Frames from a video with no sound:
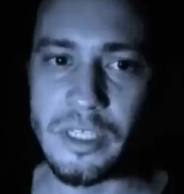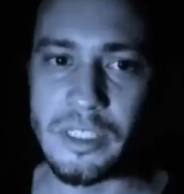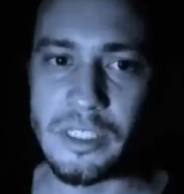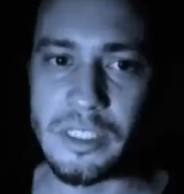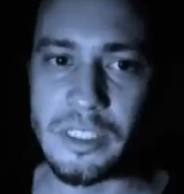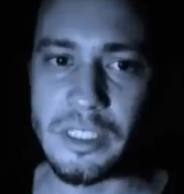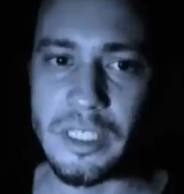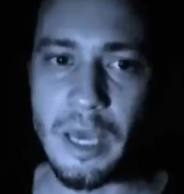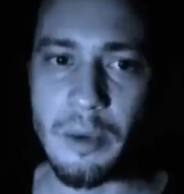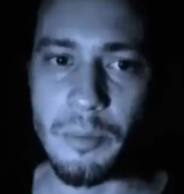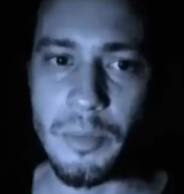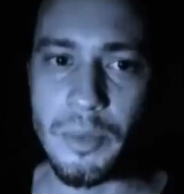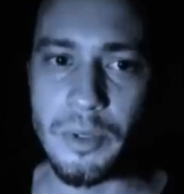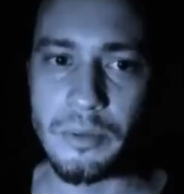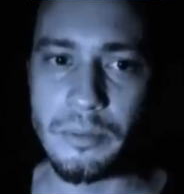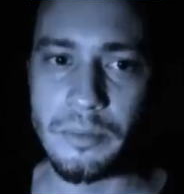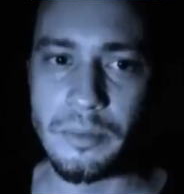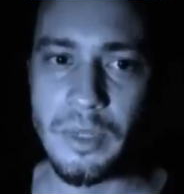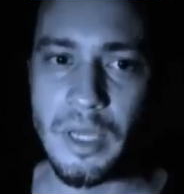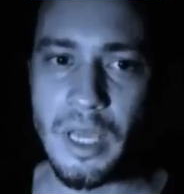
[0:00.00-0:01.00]
step,
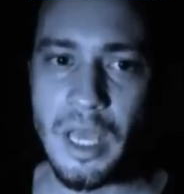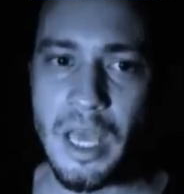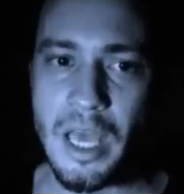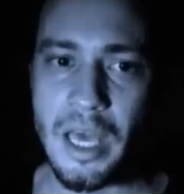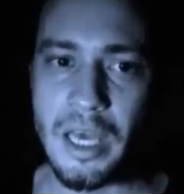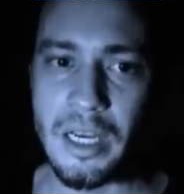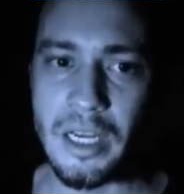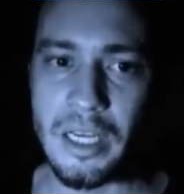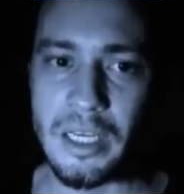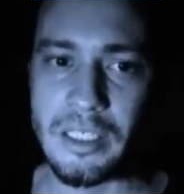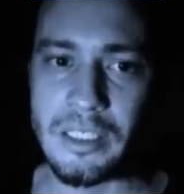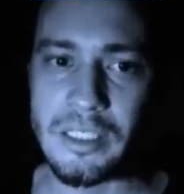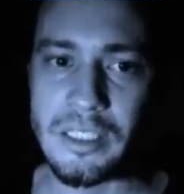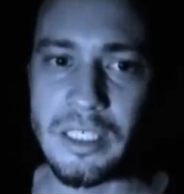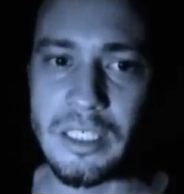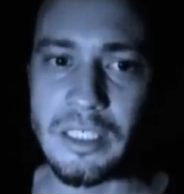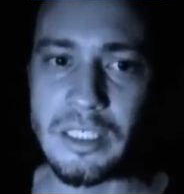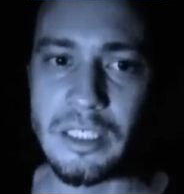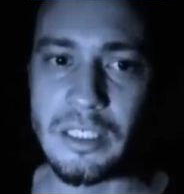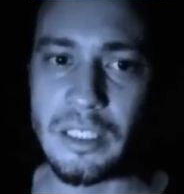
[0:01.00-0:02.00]
and I
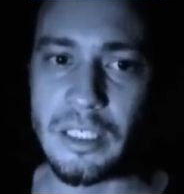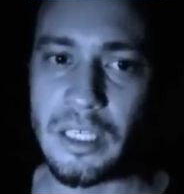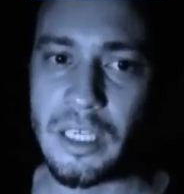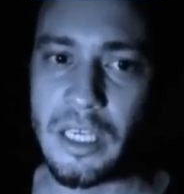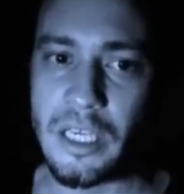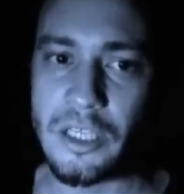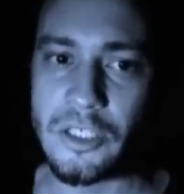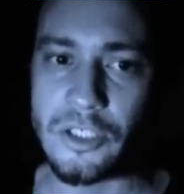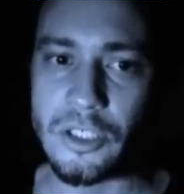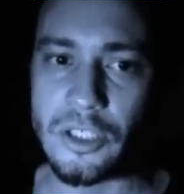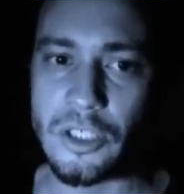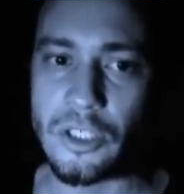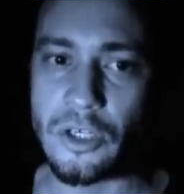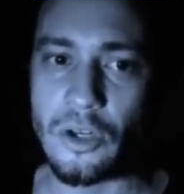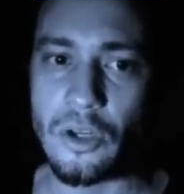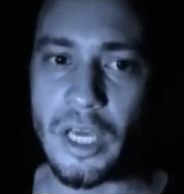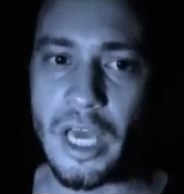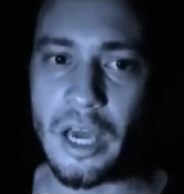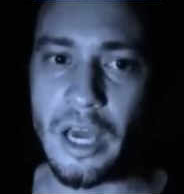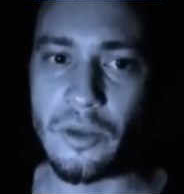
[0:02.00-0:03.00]
sit in the kitchen and
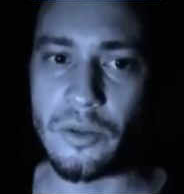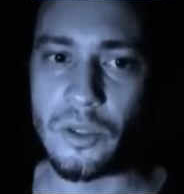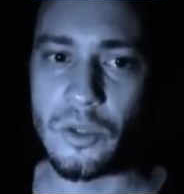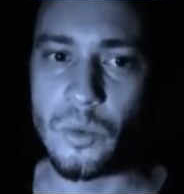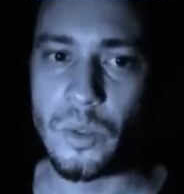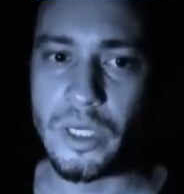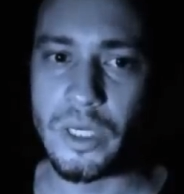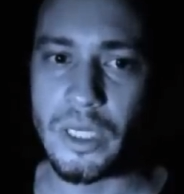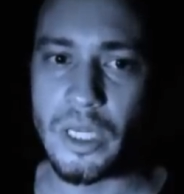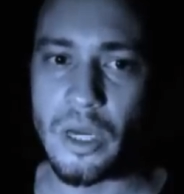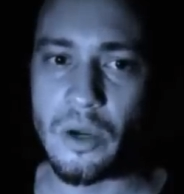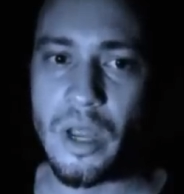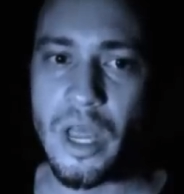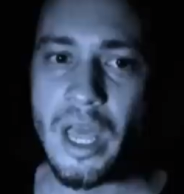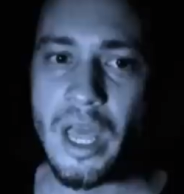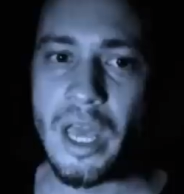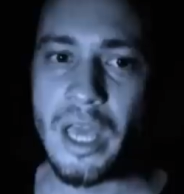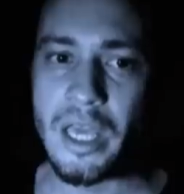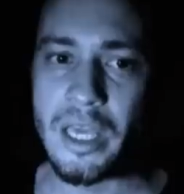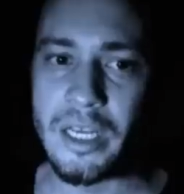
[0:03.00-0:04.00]
look out the window.
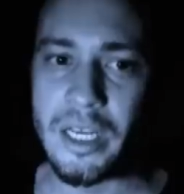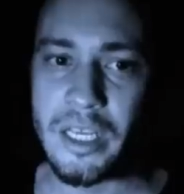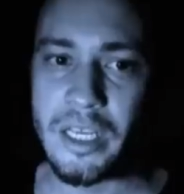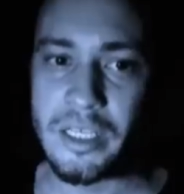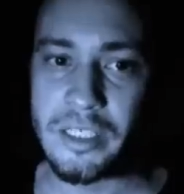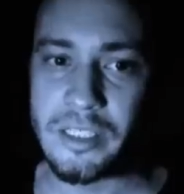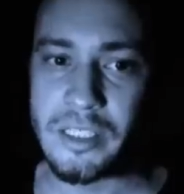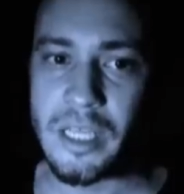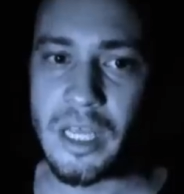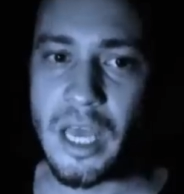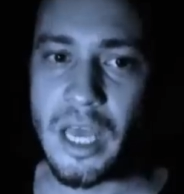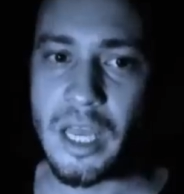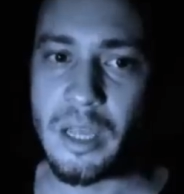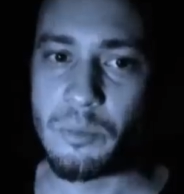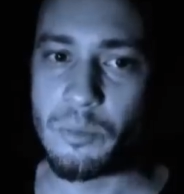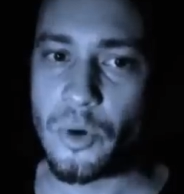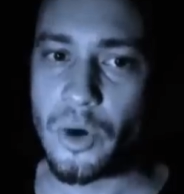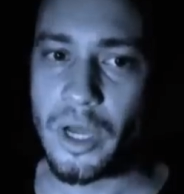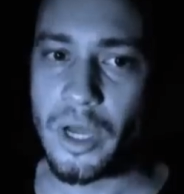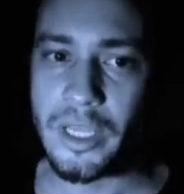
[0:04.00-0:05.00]
It is a
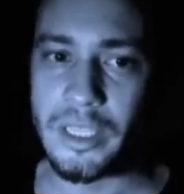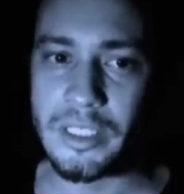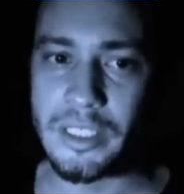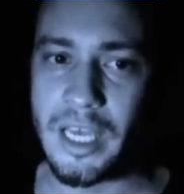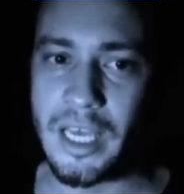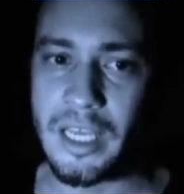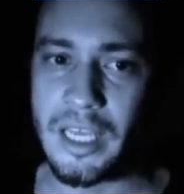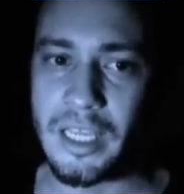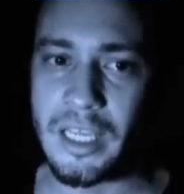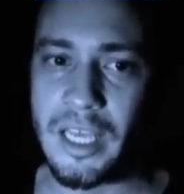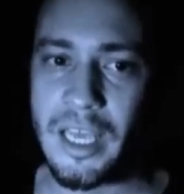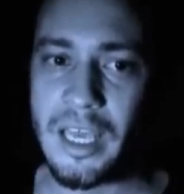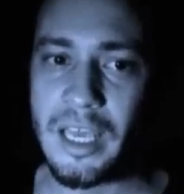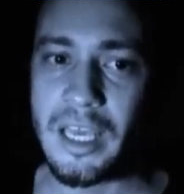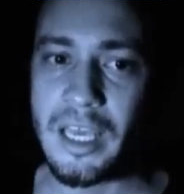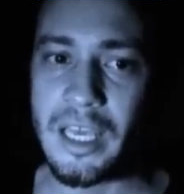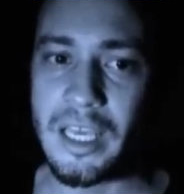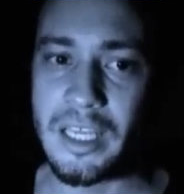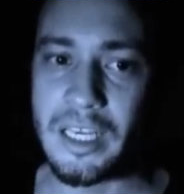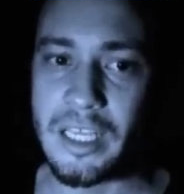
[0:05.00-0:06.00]
bright day.
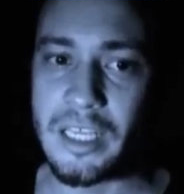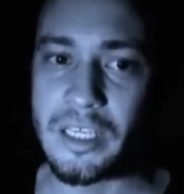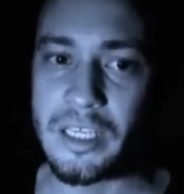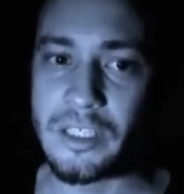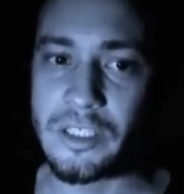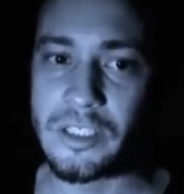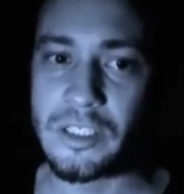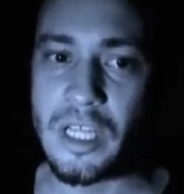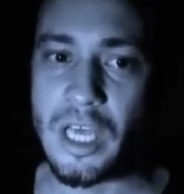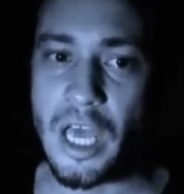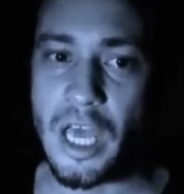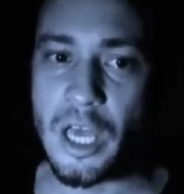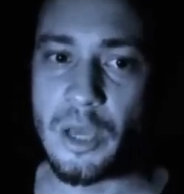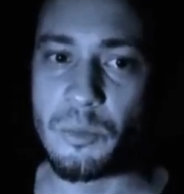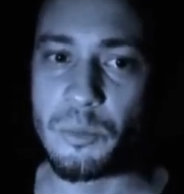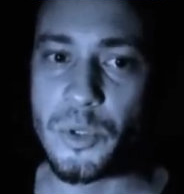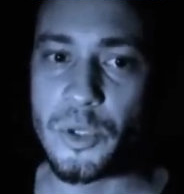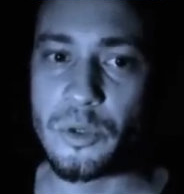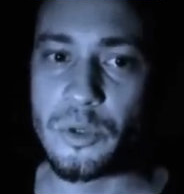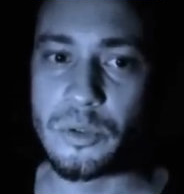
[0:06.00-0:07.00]
It is a
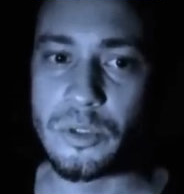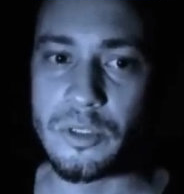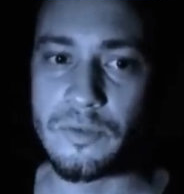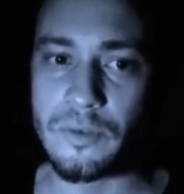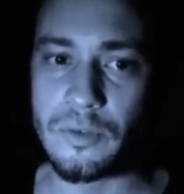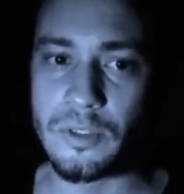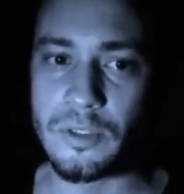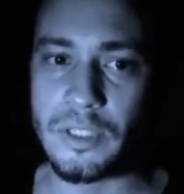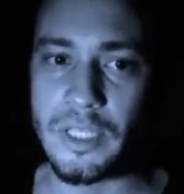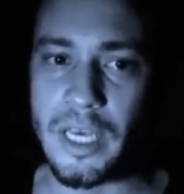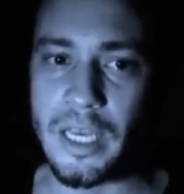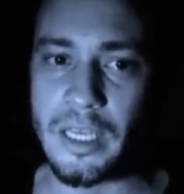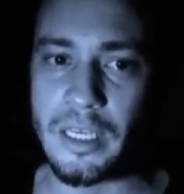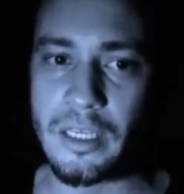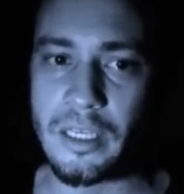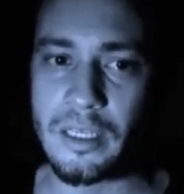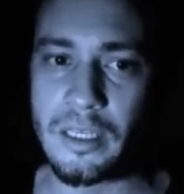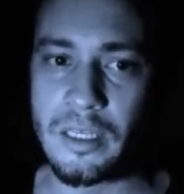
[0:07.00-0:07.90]
beautiful day.